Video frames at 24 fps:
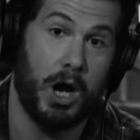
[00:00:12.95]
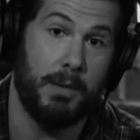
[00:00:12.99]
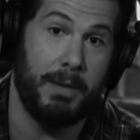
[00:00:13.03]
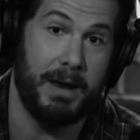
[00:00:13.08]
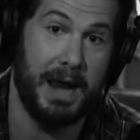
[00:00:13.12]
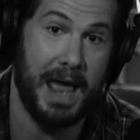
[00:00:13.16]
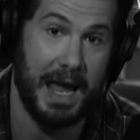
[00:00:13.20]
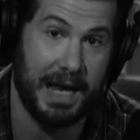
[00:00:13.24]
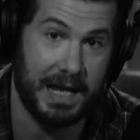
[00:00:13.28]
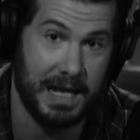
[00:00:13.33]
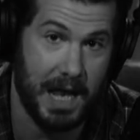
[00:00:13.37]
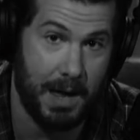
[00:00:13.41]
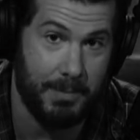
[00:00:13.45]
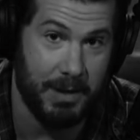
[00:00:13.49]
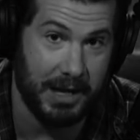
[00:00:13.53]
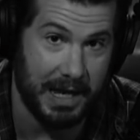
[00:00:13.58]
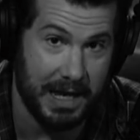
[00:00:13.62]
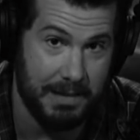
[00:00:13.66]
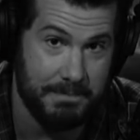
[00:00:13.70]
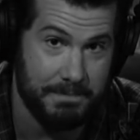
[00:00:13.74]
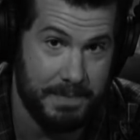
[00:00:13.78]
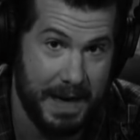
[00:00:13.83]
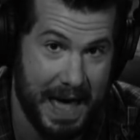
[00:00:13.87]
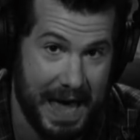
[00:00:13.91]
about economic
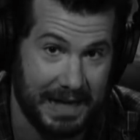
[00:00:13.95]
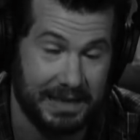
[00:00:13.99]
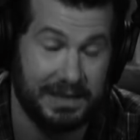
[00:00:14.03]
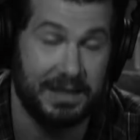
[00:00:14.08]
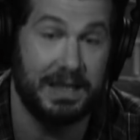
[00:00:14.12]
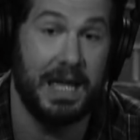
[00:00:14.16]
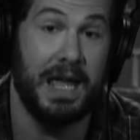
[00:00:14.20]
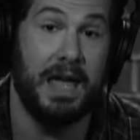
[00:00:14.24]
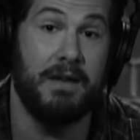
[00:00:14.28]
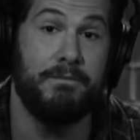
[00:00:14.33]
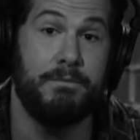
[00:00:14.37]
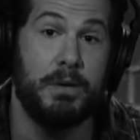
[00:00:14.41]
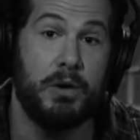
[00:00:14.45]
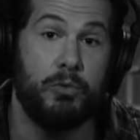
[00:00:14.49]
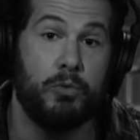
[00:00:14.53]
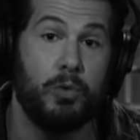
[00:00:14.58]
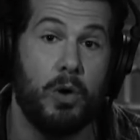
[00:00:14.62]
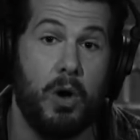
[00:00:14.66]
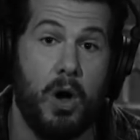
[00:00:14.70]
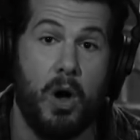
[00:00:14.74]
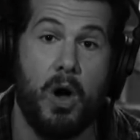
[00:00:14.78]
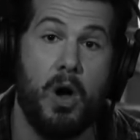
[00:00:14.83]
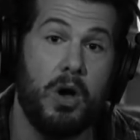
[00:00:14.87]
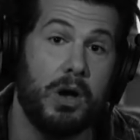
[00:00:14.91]
impact. They have been
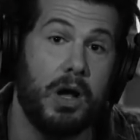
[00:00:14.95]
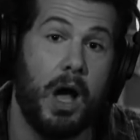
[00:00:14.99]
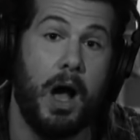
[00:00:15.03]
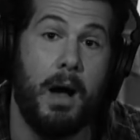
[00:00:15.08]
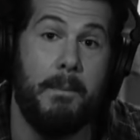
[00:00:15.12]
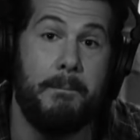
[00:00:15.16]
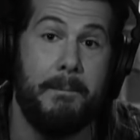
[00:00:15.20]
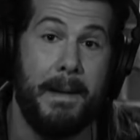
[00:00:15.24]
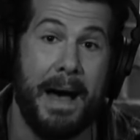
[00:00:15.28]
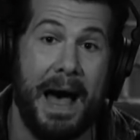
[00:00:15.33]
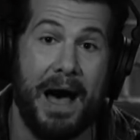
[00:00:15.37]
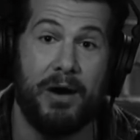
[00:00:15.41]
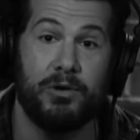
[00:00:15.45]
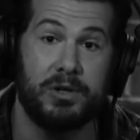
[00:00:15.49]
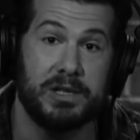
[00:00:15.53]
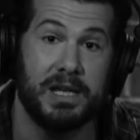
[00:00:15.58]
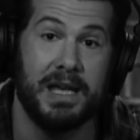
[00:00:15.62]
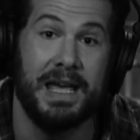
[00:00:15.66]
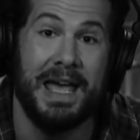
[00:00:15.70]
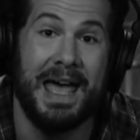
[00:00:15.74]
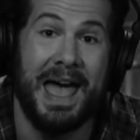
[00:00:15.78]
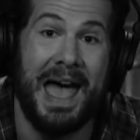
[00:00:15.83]
wrong about